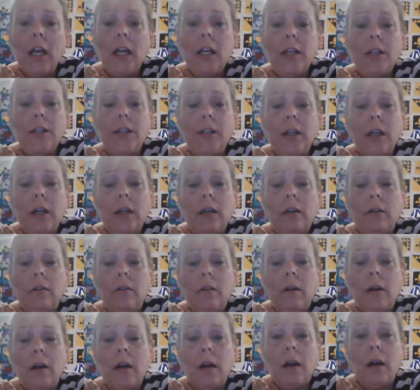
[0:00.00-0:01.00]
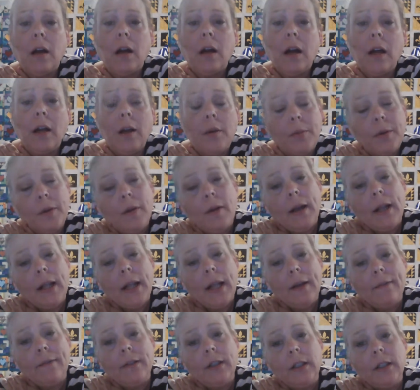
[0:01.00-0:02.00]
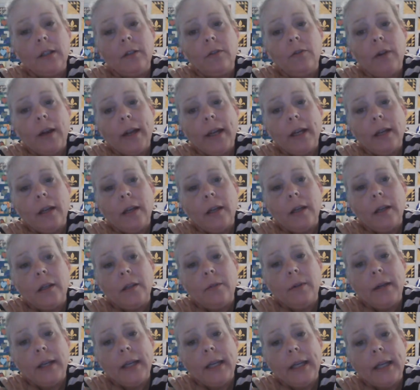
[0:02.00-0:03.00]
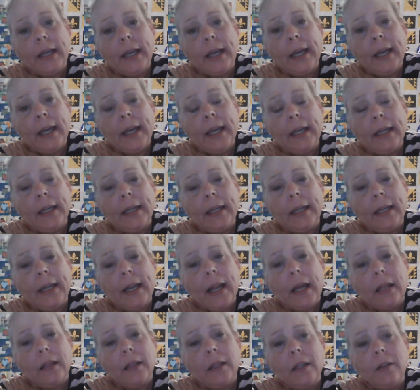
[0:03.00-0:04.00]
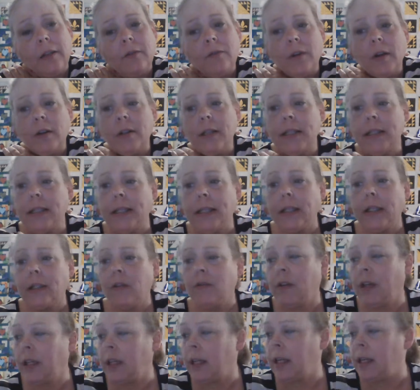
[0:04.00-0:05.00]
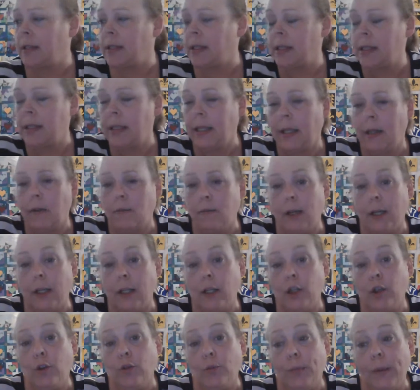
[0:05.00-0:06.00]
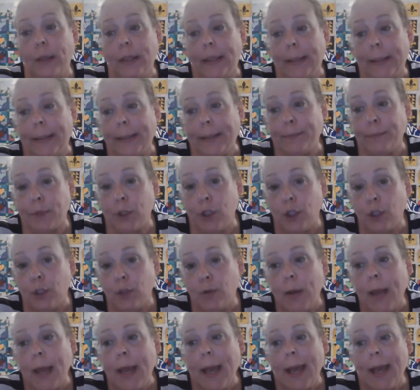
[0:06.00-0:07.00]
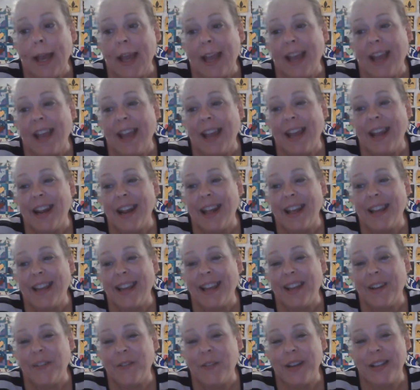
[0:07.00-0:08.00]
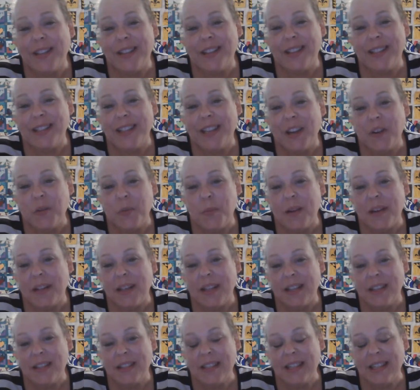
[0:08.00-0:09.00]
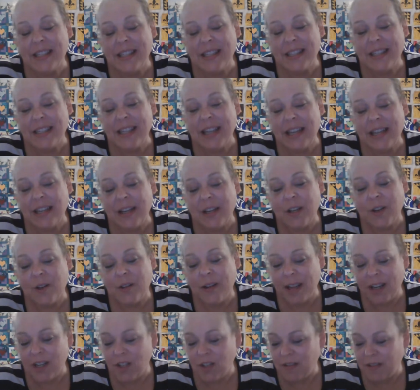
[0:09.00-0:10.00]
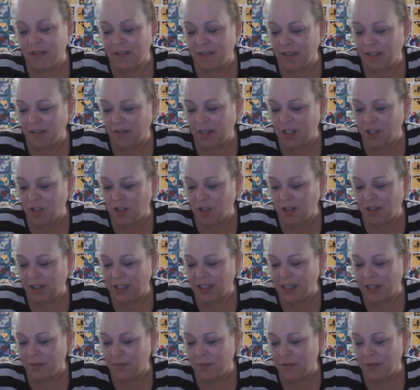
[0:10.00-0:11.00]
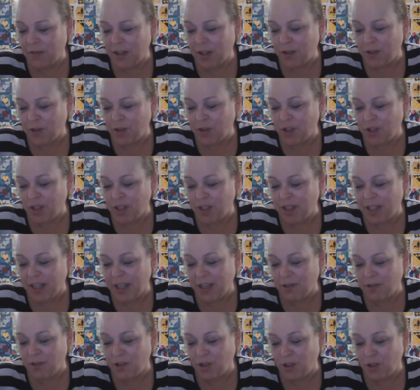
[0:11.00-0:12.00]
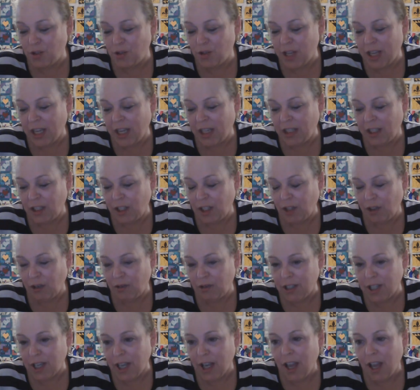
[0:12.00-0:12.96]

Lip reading: So I hope you all have a good week, and looking forward to seeing your videos and seeing what you've been up to. And I can't wait to see everybody else's create your own adventure, because some of those just sound too dang cute.